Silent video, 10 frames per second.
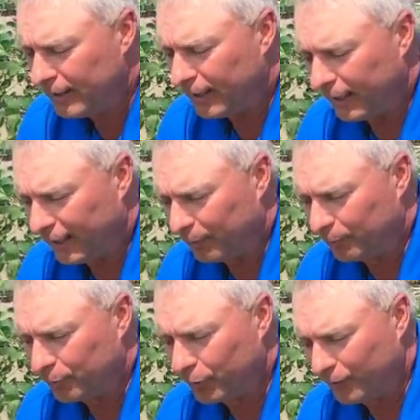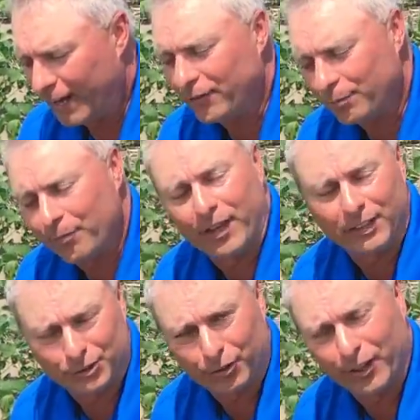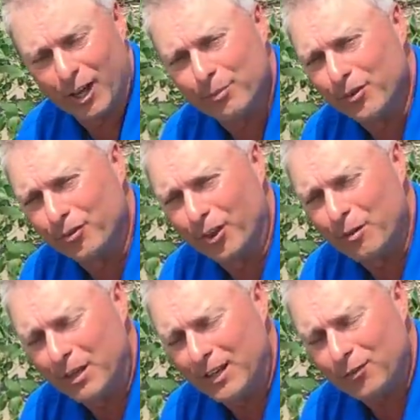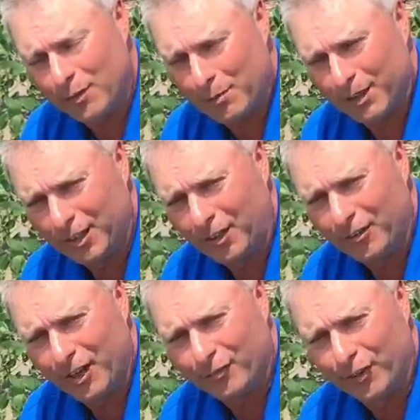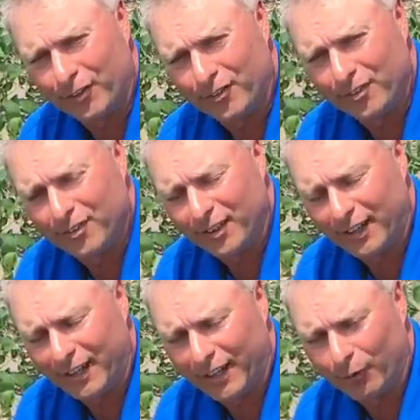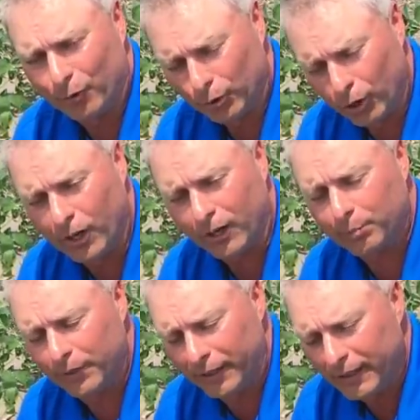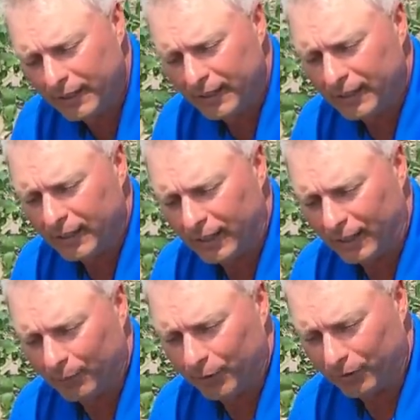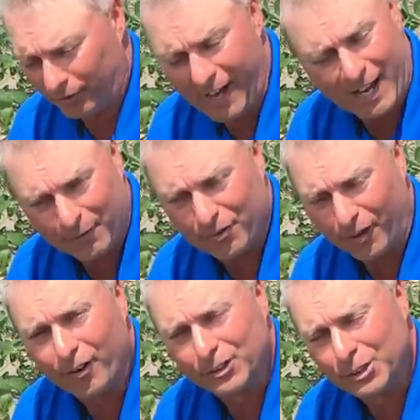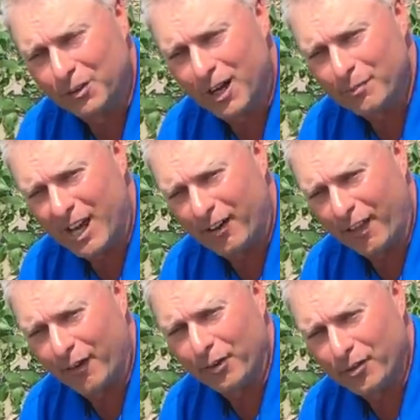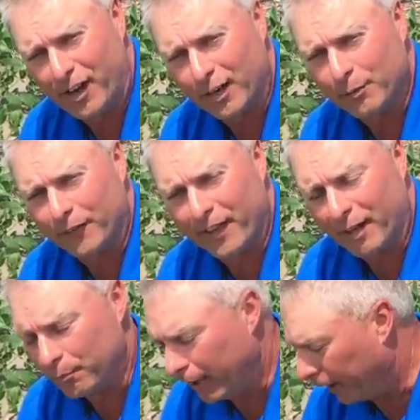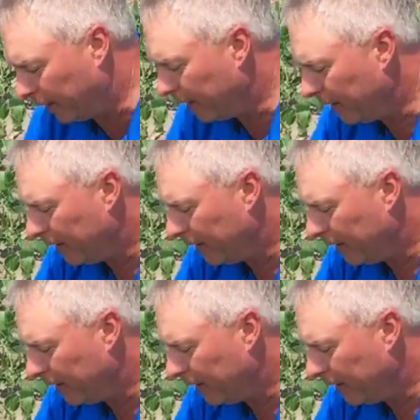We've got some things showing up in soybeans, maybe a little different look, but there's a lot of it starting to show up now, and I thought we'd talk about that a minute.